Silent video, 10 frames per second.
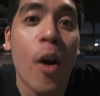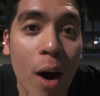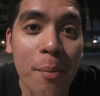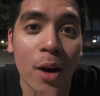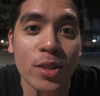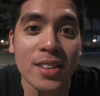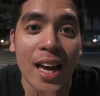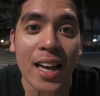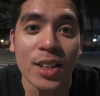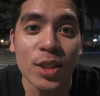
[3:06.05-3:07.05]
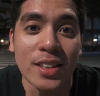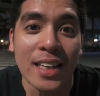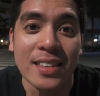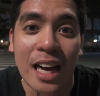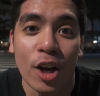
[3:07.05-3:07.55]
now I'm outside to
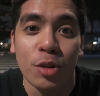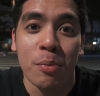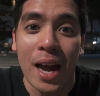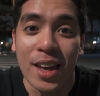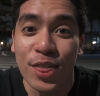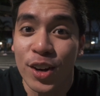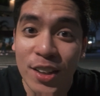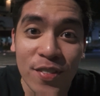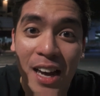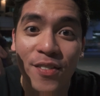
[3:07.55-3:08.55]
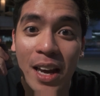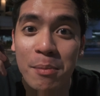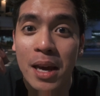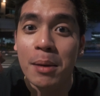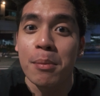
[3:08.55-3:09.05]
test out my
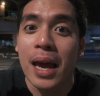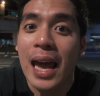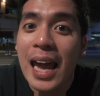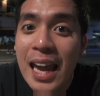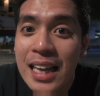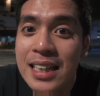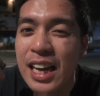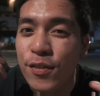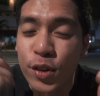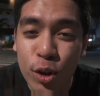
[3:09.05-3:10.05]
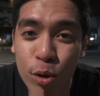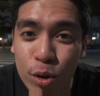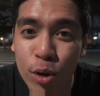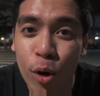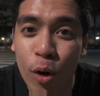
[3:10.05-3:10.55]
35mm, and if you
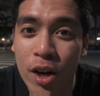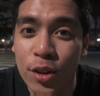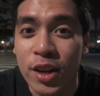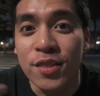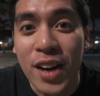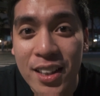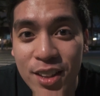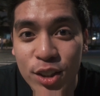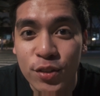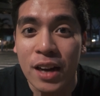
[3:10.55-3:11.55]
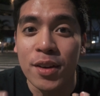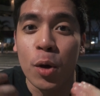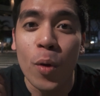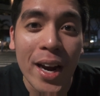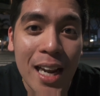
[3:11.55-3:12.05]
don't know, another advantage of
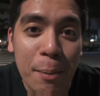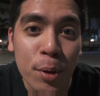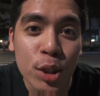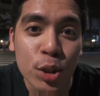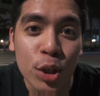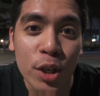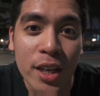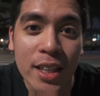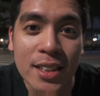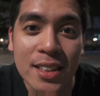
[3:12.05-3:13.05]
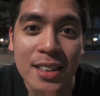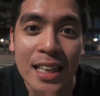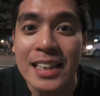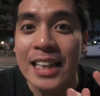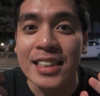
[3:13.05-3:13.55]
having a wide aperture is
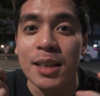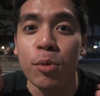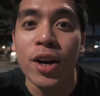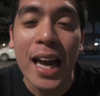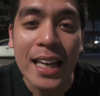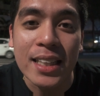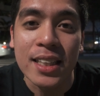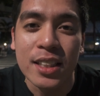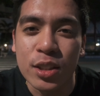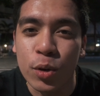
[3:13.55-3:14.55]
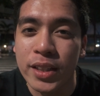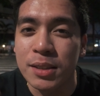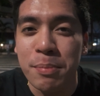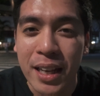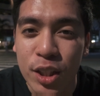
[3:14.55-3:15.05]
it lets in more light, so
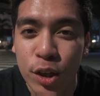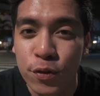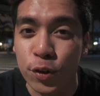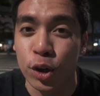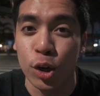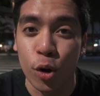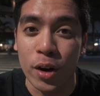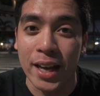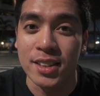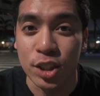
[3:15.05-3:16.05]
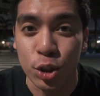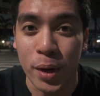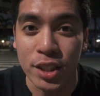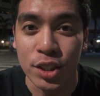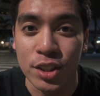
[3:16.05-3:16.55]
it's better for low light
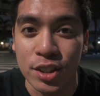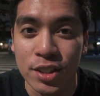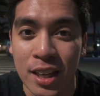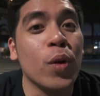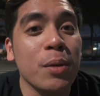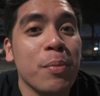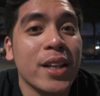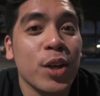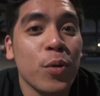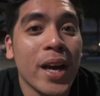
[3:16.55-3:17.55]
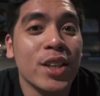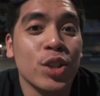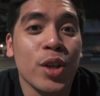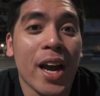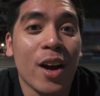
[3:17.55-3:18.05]
situations. So what better way
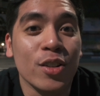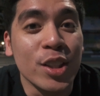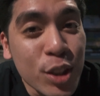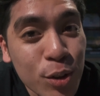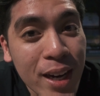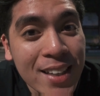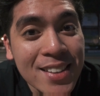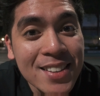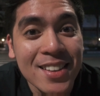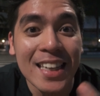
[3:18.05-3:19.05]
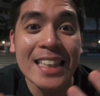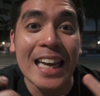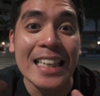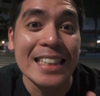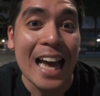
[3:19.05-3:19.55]
to try out the new lens
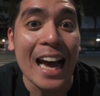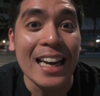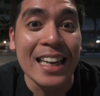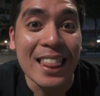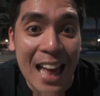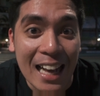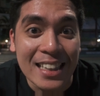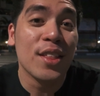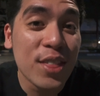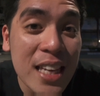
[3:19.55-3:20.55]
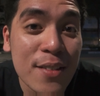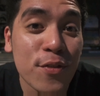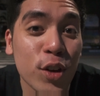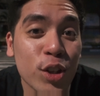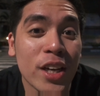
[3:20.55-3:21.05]
than exactly that? The
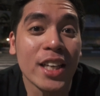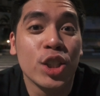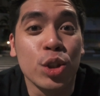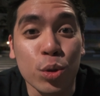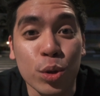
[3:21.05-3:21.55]
theme for tonight's